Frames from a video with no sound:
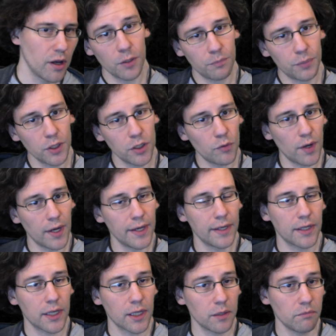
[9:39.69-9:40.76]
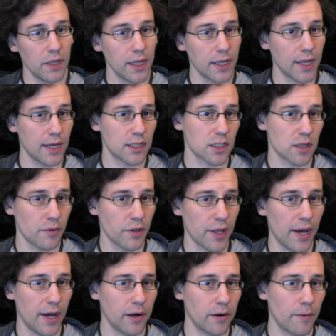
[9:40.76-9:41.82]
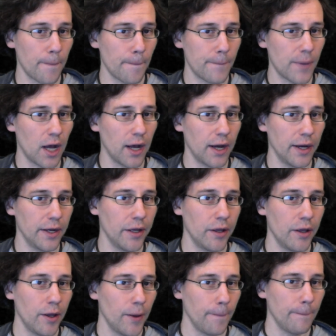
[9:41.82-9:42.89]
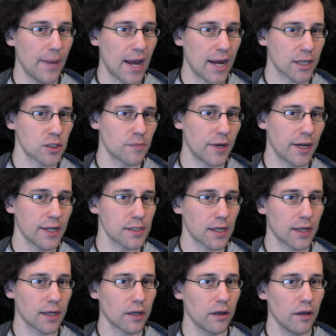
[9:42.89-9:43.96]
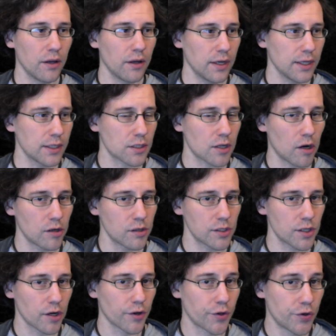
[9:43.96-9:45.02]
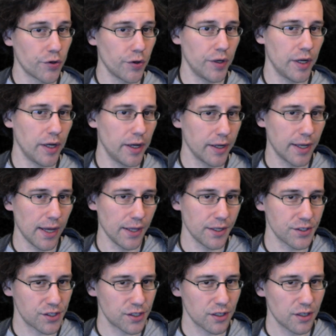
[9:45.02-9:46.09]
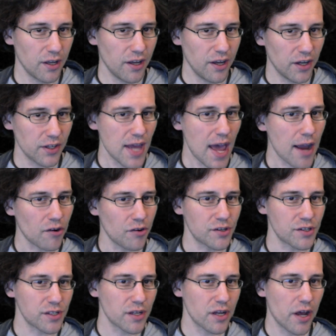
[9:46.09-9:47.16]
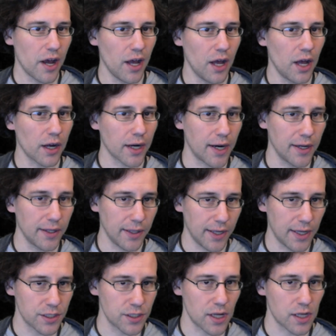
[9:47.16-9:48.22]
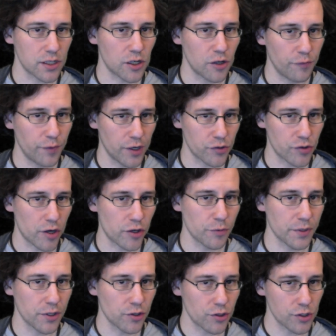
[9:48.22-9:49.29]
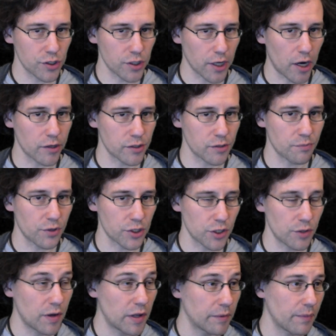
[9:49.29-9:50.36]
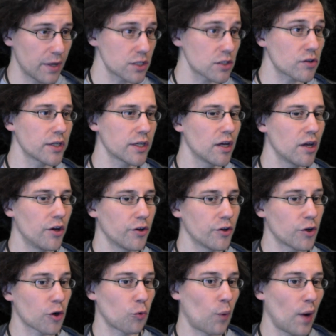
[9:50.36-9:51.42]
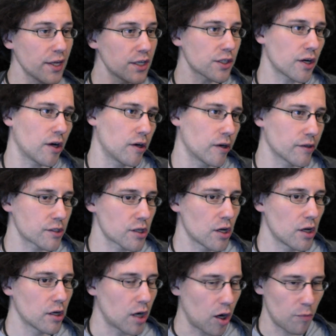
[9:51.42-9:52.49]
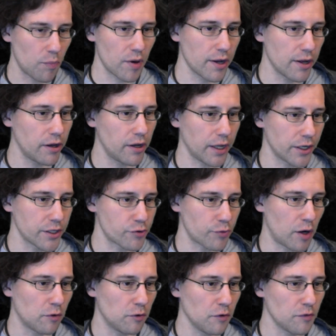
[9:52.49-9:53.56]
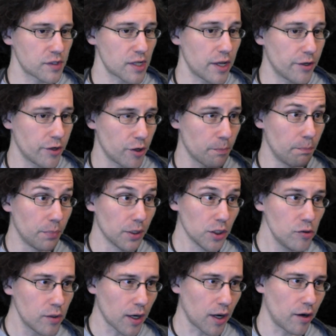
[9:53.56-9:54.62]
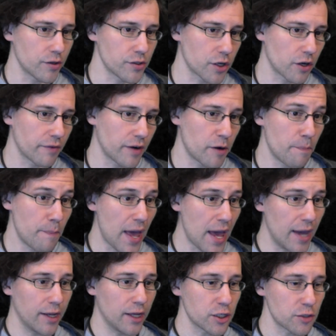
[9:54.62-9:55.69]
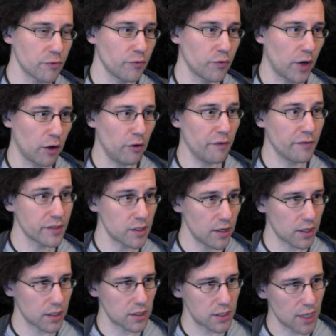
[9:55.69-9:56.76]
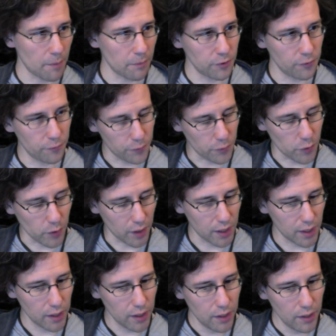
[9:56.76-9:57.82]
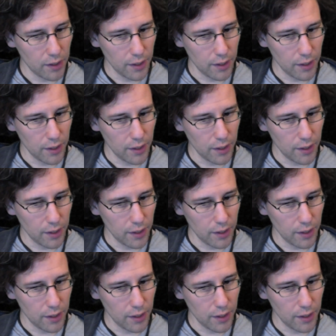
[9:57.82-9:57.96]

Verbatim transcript: Blue-white can mitigate some of that by maximizing its cards that are good against attackers. Uh, Kindly Ancestor, Fierce Retribution, Sigarda's Imprisonment. Basically, your white cards are pretty good against werewolves, and your blue cards are very bad against werewolves, except for